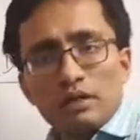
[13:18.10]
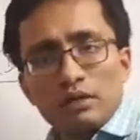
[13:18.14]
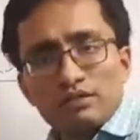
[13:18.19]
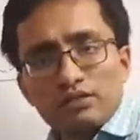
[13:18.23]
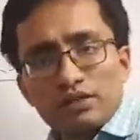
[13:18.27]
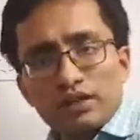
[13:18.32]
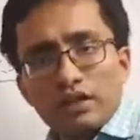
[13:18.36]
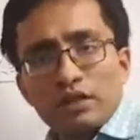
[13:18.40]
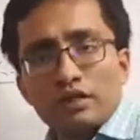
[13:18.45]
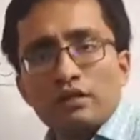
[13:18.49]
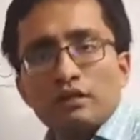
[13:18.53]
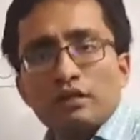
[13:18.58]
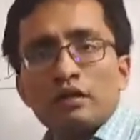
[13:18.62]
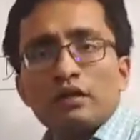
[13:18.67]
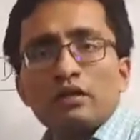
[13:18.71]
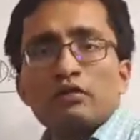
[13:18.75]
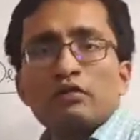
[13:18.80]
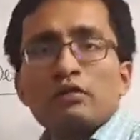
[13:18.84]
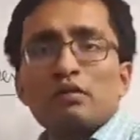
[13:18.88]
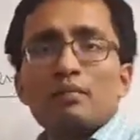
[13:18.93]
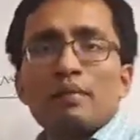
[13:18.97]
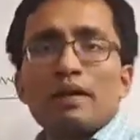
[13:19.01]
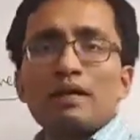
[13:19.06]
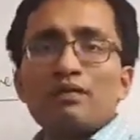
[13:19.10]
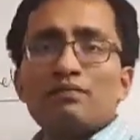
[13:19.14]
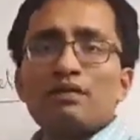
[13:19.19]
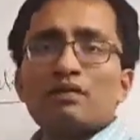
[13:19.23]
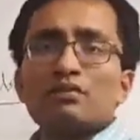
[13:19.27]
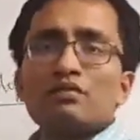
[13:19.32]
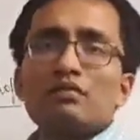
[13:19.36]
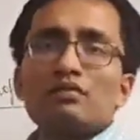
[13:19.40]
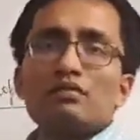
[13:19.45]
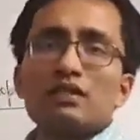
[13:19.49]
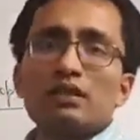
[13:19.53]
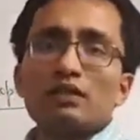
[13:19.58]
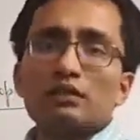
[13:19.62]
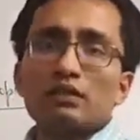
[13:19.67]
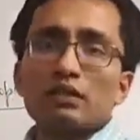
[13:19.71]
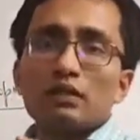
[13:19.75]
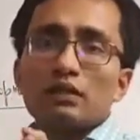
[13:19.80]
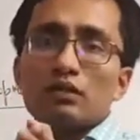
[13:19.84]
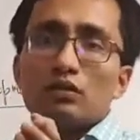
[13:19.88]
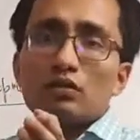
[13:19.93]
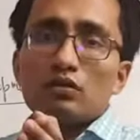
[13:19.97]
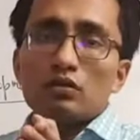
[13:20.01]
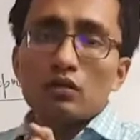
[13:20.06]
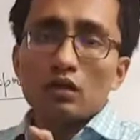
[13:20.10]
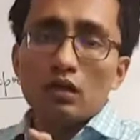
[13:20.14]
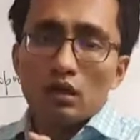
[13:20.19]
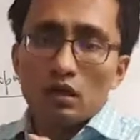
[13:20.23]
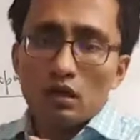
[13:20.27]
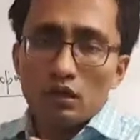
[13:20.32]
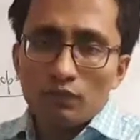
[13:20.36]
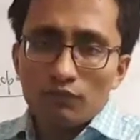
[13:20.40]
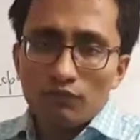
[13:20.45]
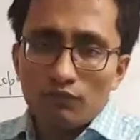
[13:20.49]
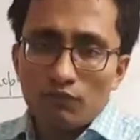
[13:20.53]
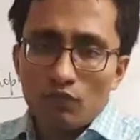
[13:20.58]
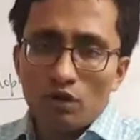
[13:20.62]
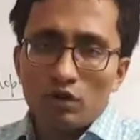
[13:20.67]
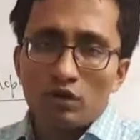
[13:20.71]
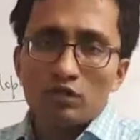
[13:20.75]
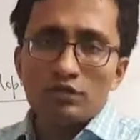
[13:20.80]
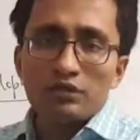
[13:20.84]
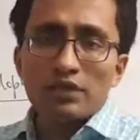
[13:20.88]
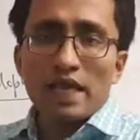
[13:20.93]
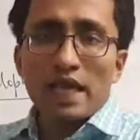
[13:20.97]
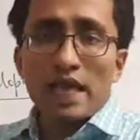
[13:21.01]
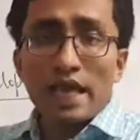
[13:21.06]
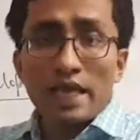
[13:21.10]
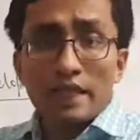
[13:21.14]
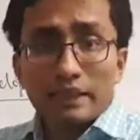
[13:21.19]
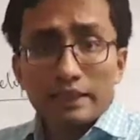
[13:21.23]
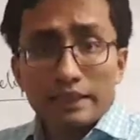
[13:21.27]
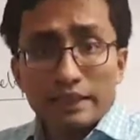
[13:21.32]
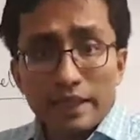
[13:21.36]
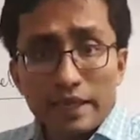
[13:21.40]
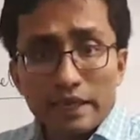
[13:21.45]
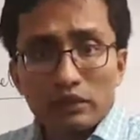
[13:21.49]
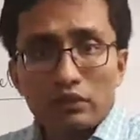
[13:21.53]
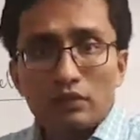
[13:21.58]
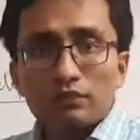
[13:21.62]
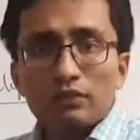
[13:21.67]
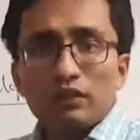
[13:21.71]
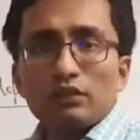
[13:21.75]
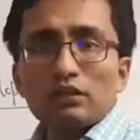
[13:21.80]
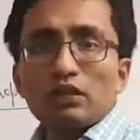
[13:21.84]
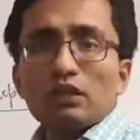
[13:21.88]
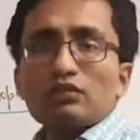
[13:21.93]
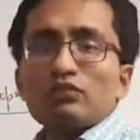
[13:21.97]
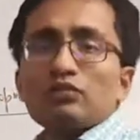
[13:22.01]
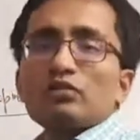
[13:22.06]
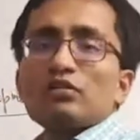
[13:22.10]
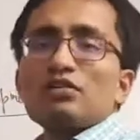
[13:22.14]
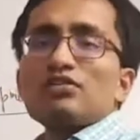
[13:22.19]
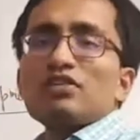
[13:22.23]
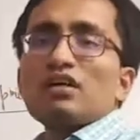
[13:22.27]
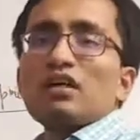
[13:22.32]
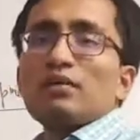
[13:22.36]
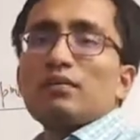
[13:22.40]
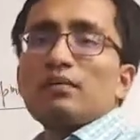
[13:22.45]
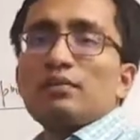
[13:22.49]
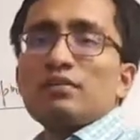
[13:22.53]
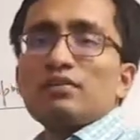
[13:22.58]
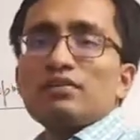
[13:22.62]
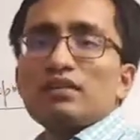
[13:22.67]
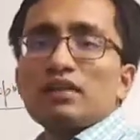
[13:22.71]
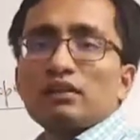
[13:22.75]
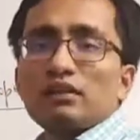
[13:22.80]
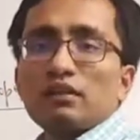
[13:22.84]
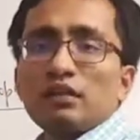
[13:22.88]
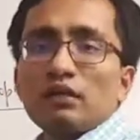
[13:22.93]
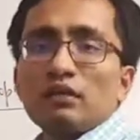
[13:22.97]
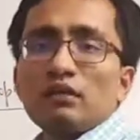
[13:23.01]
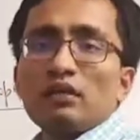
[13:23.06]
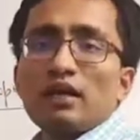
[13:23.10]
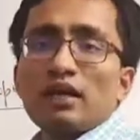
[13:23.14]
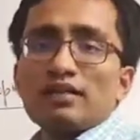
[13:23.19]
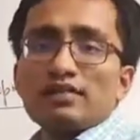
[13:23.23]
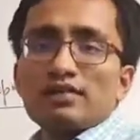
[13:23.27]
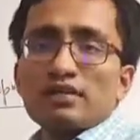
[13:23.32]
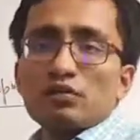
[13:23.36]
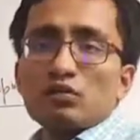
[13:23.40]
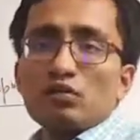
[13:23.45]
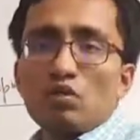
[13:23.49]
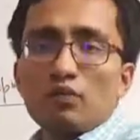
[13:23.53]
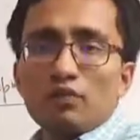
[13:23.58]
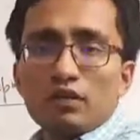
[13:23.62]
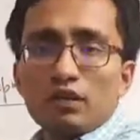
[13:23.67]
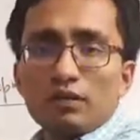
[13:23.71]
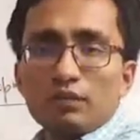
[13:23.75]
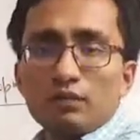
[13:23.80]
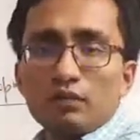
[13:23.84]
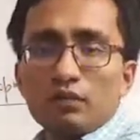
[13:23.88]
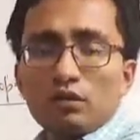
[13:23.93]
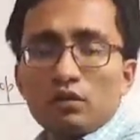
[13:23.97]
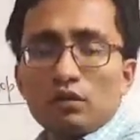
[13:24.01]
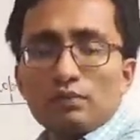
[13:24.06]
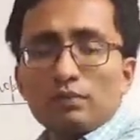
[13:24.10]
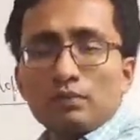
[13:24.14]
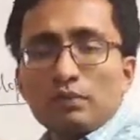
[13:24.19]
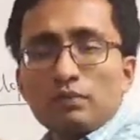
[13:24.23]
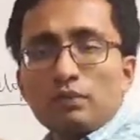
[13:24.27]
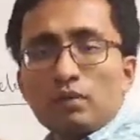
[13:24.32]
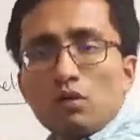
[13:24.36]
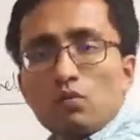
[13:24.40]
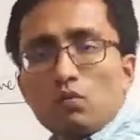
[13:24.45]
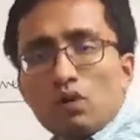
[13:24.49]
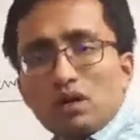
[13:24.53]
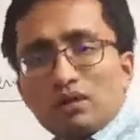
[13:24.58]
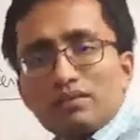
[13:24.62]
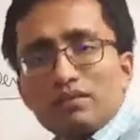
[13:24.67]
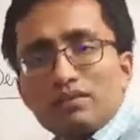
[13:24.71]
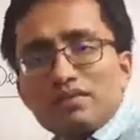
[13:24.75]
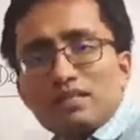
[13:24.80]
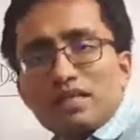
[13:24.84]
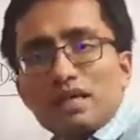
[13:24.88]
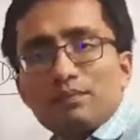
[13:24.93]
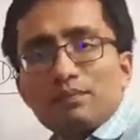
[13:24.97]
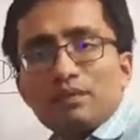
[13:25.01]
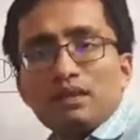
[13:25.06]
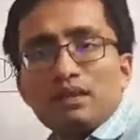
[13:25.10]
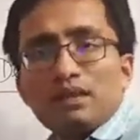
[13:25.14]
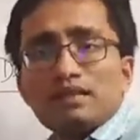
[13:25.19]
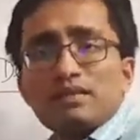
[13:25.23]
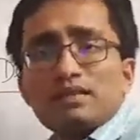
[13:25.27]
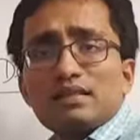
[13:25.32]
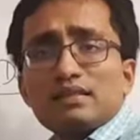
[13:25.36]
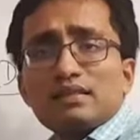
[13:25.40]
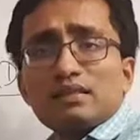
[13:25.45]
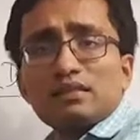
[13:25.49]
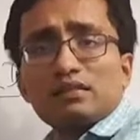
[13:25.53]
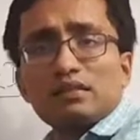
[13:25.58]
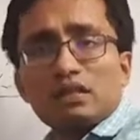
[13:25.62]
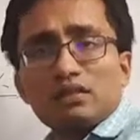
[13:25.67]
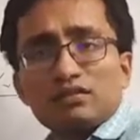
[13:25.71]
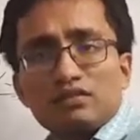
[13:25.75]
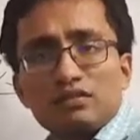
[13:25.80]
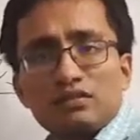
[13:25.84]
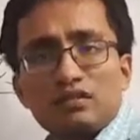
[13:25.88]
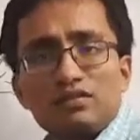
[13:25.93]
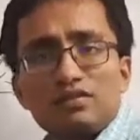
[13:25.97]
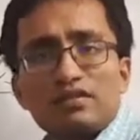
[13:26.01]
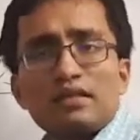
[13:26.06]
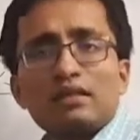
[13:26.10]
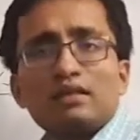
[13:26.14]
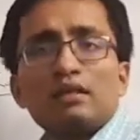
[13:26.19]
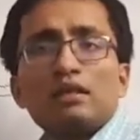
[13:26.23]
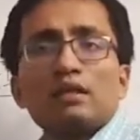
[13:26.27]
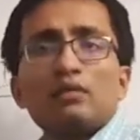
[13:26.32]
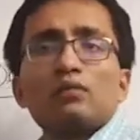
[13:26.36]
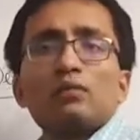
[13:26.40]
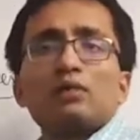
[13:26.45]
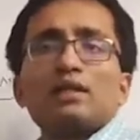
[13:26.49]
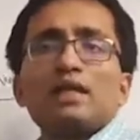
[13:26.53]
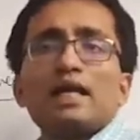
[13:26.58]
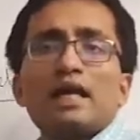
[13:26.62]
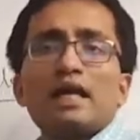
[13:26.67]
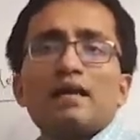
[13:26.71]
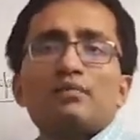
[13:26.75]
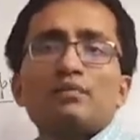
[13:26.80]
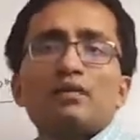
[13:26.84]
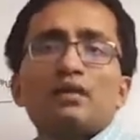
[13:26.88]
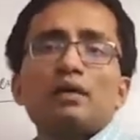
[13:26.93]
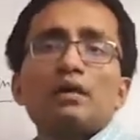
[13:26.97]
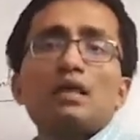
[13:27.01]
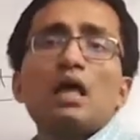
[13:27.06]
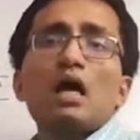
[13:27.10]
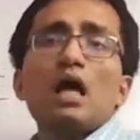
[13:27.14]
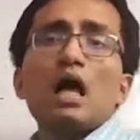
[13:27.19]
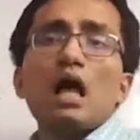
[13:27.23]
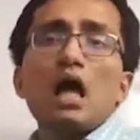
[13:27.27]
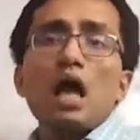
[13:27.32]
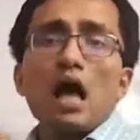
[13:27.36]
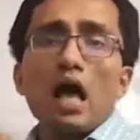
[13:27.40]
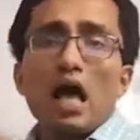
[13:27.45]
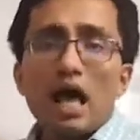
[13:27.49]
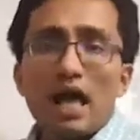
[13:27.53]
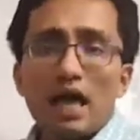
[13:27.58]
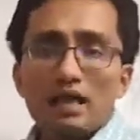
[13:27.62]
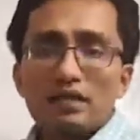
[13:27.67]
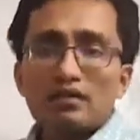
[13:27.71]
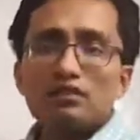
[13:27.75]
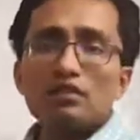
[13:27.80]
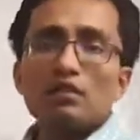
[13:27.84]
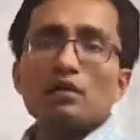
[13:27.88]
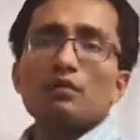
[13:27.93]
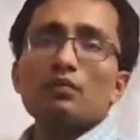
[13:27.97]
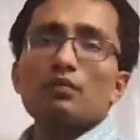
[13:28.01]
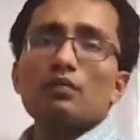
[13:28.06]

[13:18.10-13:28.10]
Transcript: secondary of the manufacturing sector falls, and that of the tertiary of the service sector rises. So over a period of time, now what is happening is that the tertiary sector will have the highest